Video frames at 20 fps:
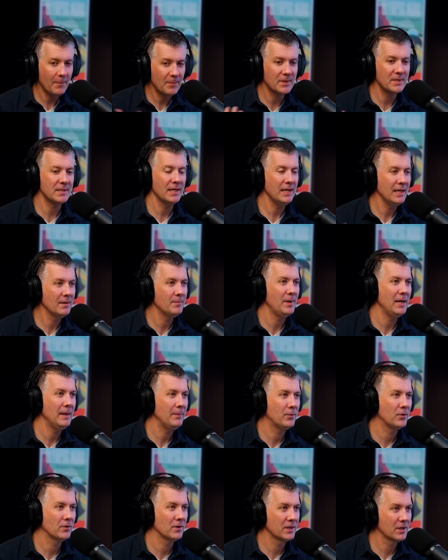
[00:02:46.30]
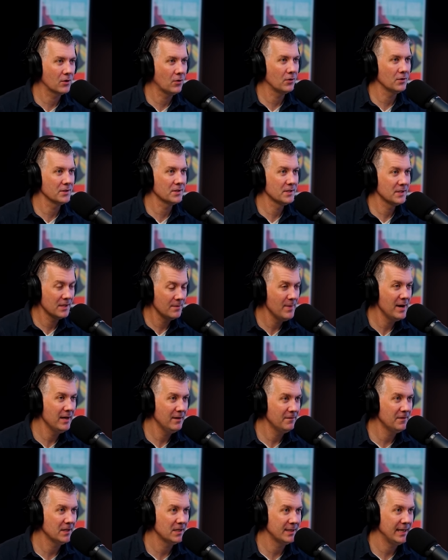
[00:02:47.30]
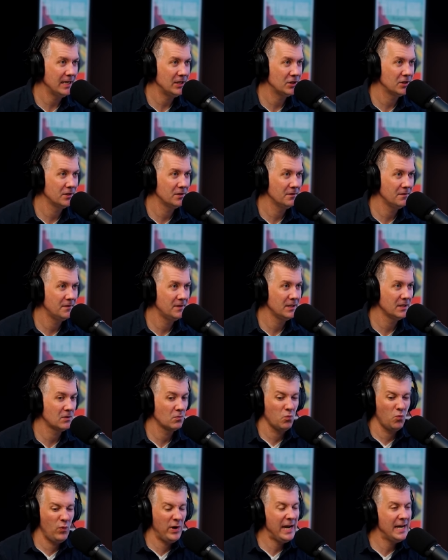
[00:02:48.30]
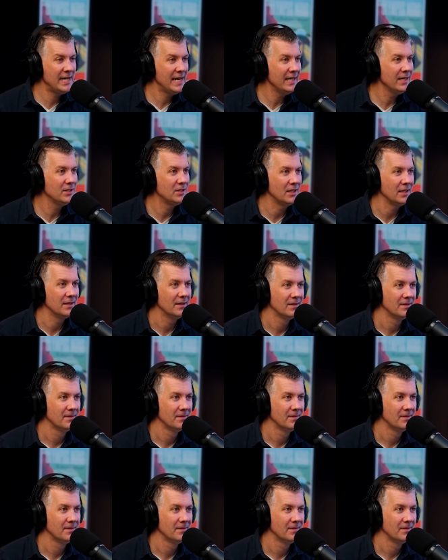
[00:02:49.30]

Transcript: upsetting people and it causes the manifestation of this weird energy.